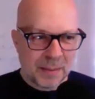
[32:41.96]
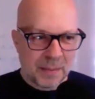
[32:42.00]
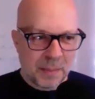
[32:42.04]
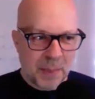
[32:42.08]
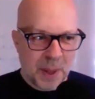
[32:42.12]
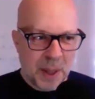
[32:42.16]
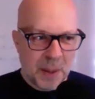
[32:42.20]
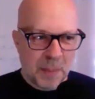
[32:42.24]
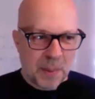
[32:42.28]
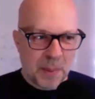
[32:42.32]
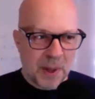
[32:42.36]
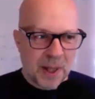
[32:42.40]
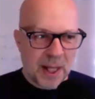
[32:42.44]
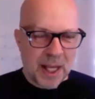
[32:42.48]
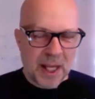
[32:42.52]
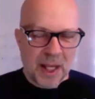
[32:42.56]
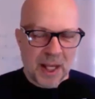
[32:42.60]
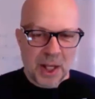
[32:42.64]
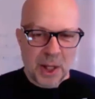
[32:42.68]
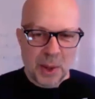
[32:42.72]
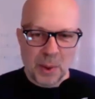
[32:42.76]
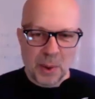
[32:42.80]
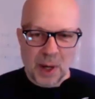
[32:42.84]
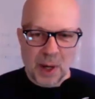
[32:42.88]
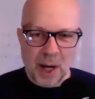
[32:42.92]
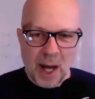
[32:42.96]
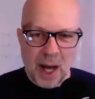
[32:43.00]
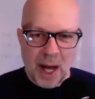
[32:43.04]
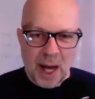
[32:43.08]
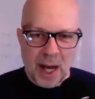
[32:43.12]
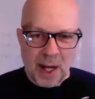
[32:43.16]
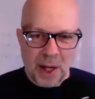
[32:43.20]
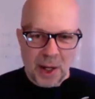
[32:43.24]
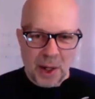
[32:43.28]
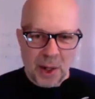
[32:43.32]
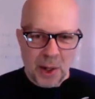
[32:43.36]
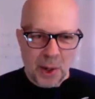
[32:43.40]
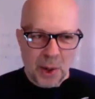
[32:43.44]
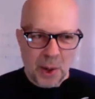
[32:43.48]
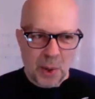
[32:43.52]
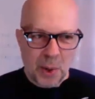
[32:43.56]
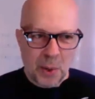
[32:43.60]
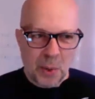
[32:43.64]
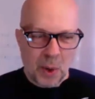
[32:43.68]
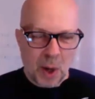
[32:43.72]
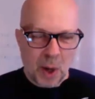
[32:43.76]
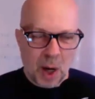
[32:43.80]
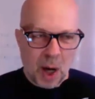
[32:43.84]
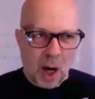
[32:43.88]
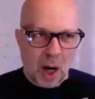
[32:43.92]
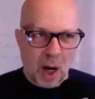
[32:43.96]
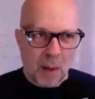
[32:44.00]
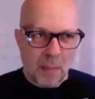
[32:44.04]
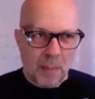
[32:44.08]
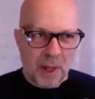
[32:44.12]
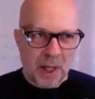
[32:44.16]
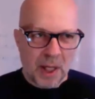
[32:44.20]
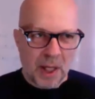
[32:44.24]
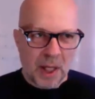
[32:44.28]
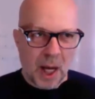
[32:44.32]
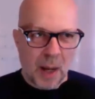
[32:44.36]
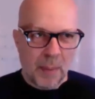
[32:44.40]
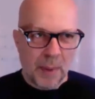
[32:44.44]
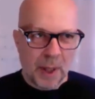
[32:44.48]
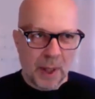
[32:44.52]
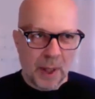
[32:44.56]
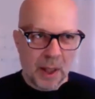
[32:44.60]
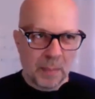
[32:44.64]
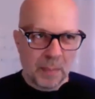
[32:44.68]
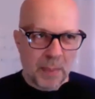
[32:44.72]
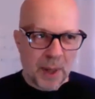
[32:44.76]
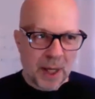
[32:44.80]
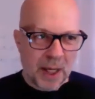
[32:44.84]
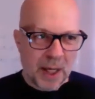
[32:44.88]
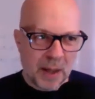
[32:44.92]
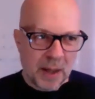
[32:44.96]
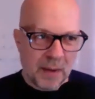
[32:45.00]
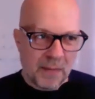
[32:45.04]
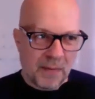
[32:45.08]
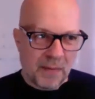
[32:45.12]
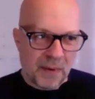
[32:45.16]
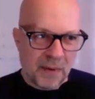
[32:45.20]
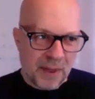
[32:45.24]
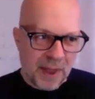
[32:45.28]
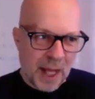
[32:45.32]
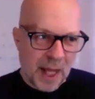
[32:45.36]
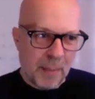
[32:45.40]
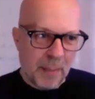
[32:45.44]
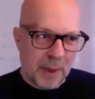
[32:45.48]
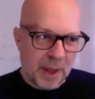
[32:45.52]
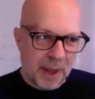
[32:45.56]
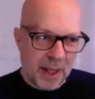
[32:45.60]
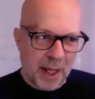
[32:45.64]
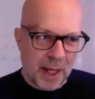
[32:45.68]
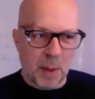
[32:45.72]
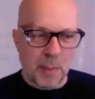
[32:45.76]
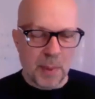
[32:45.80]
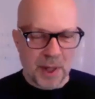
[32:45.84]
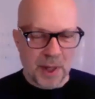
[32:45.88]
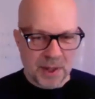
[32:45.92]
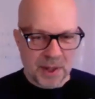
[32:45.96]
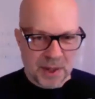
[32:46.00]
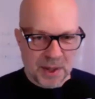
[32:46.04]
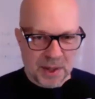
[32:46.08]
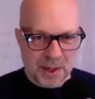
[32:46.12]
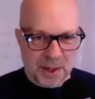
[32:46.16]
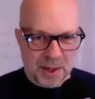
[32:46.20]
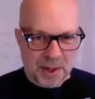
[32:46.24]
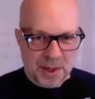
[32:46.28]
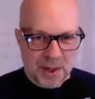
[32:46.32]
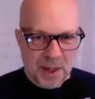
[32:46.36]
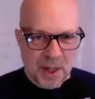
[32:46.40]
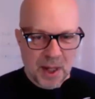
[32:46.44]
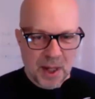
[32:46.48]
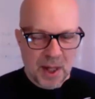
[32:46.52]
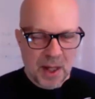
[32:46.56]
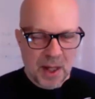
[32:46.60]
people like you and I who are becoming, but for them and their businesses.